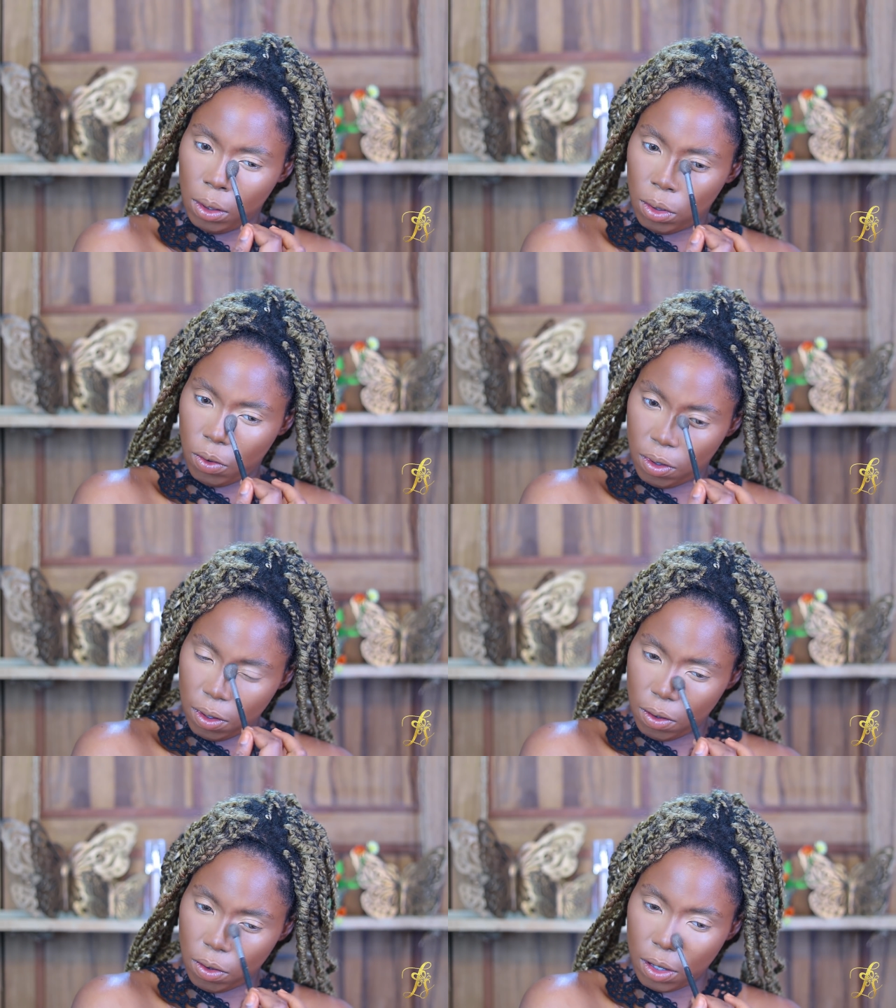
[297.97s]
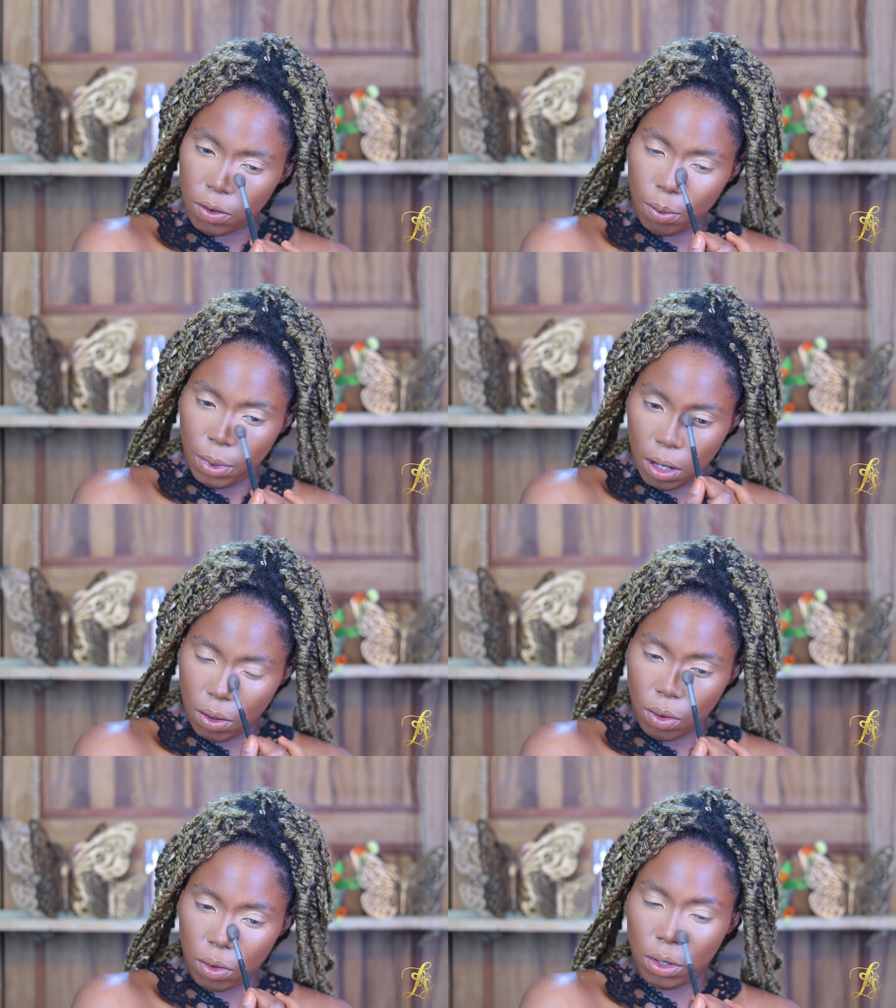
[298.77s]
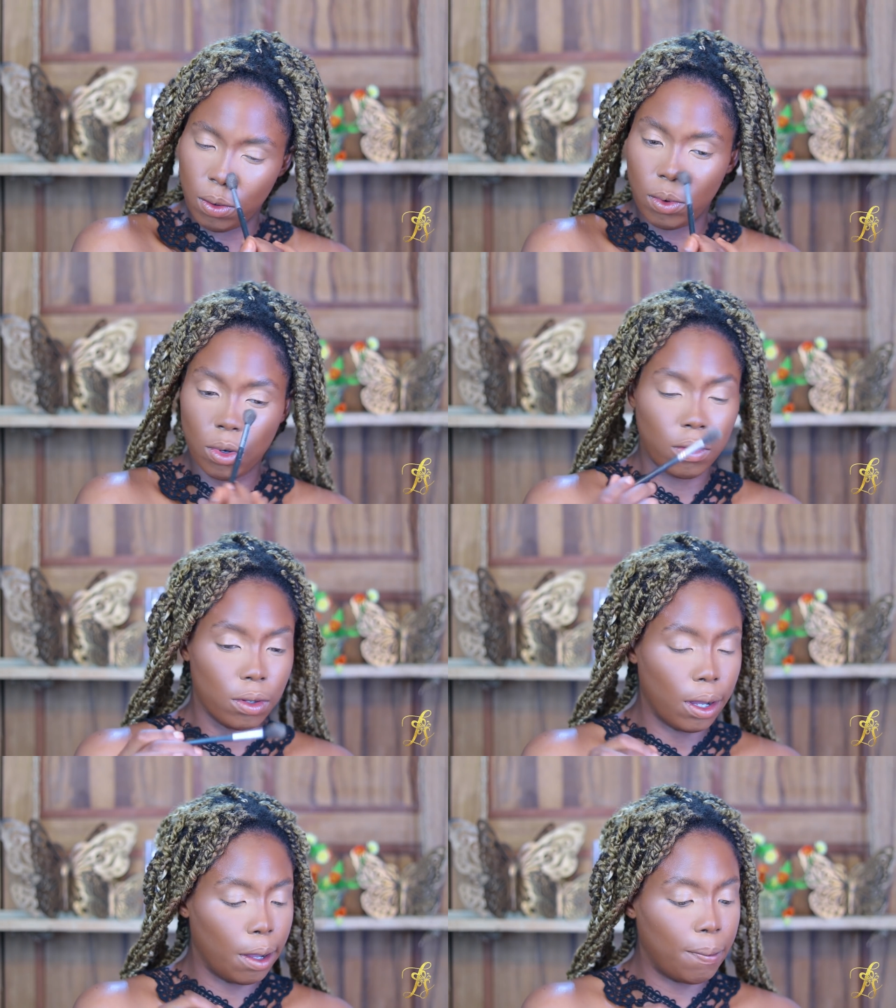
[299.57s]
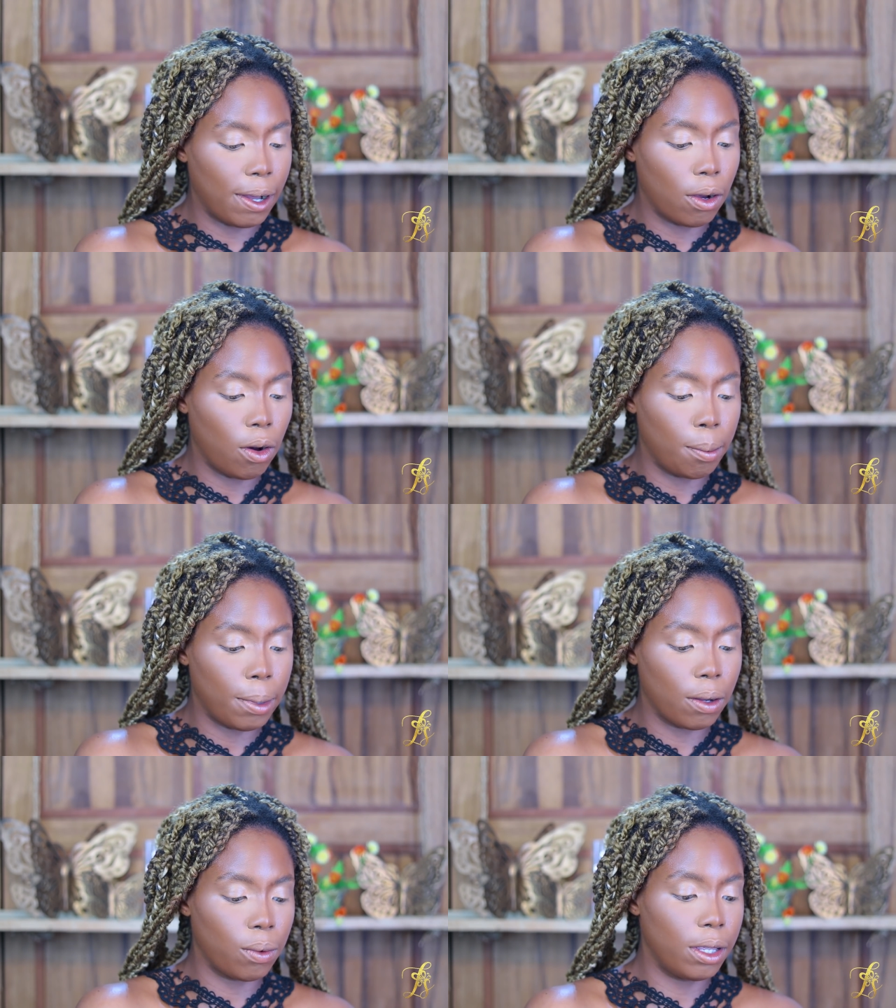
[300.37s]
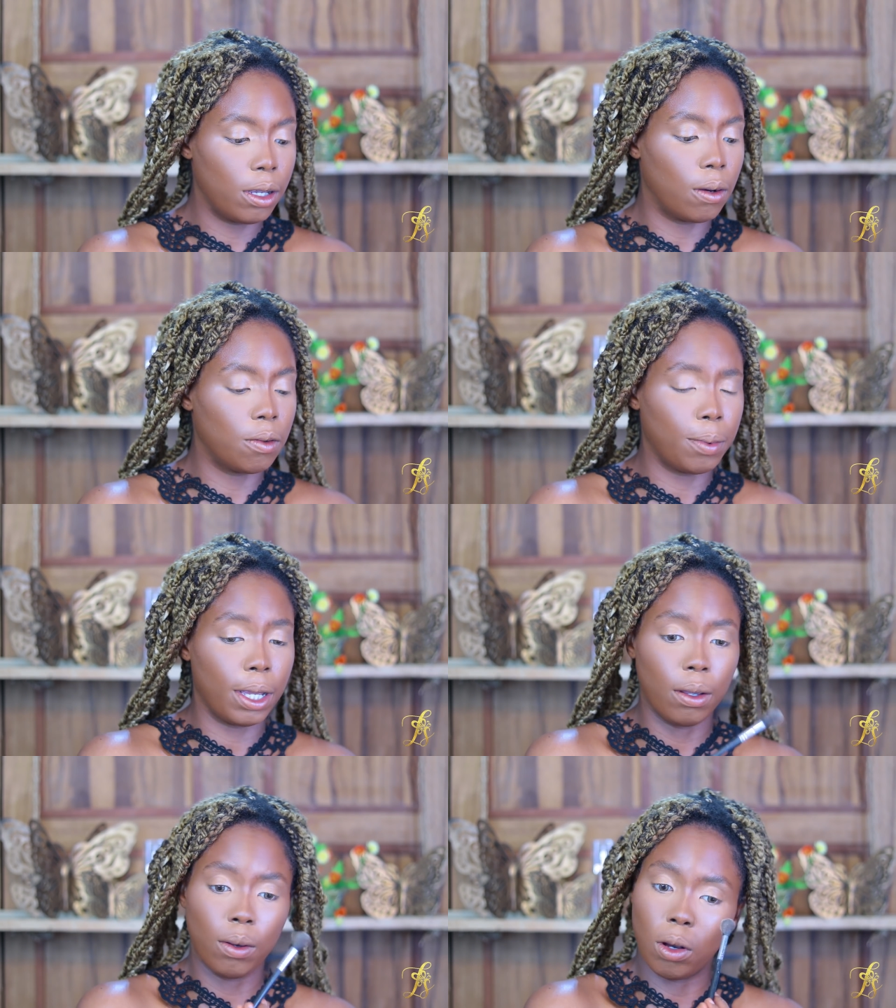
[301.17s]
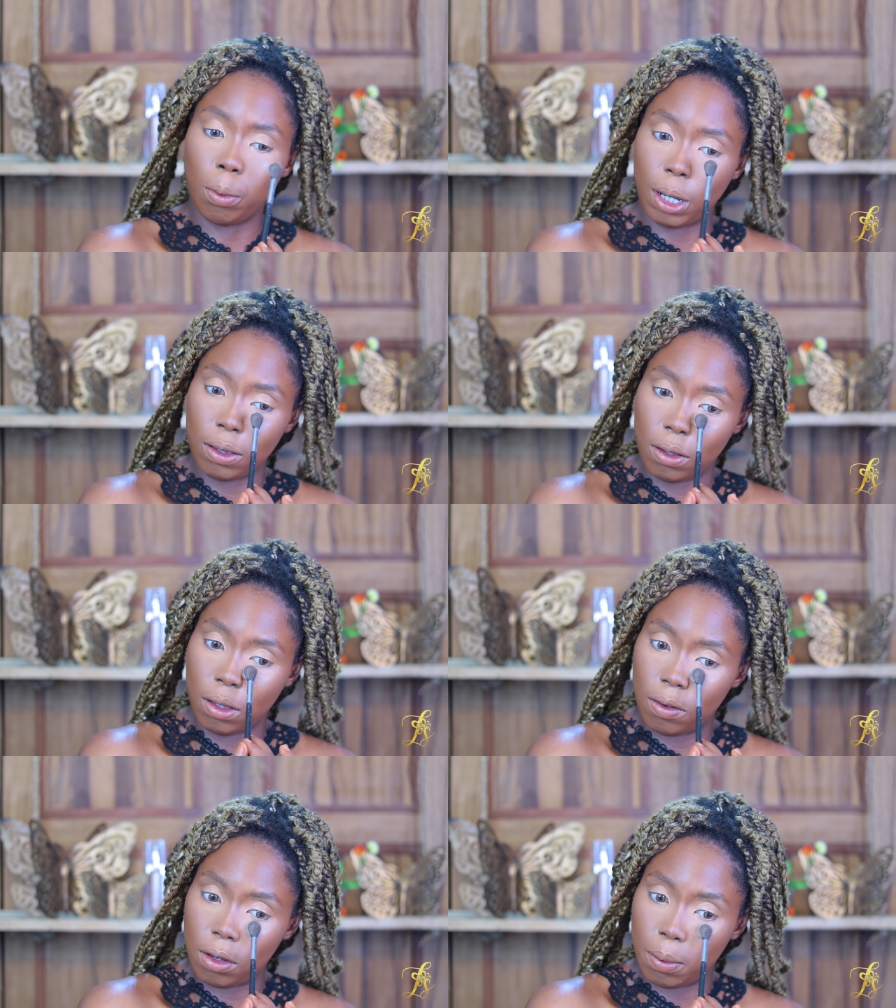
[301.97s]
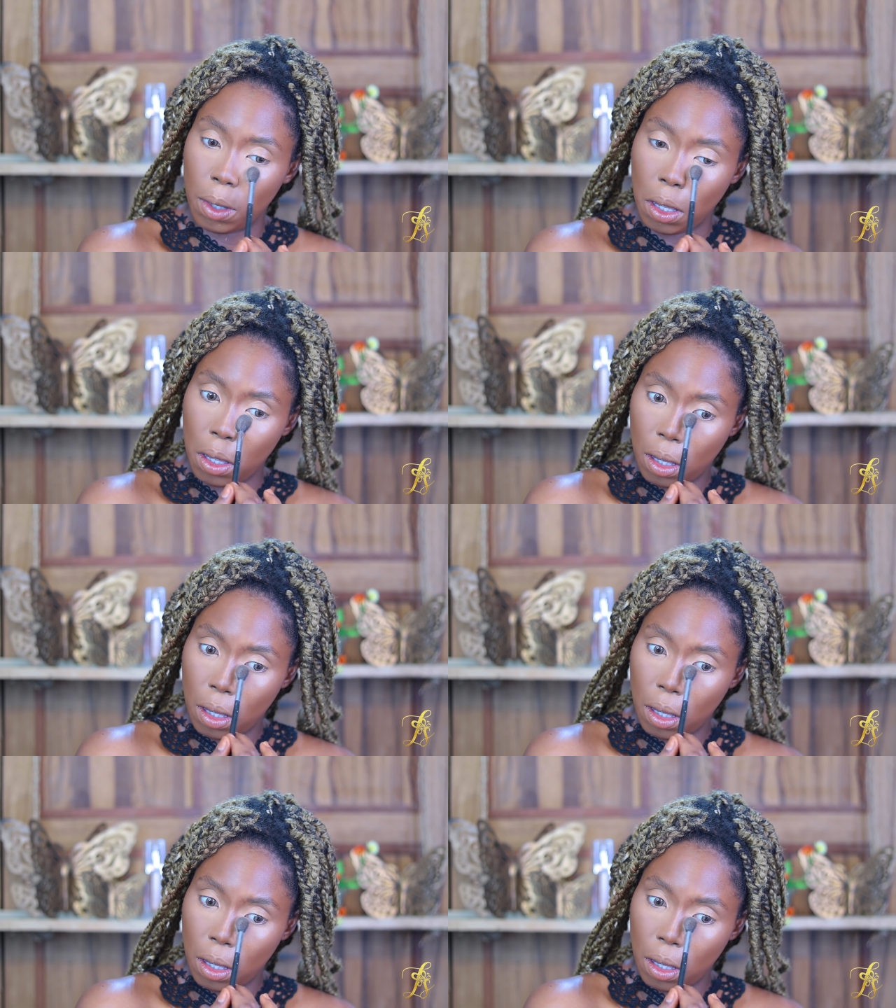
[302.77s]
You know, it was easy to assume that, oh, he will go to camp and come back. When he comes back, he'll come back to the gym.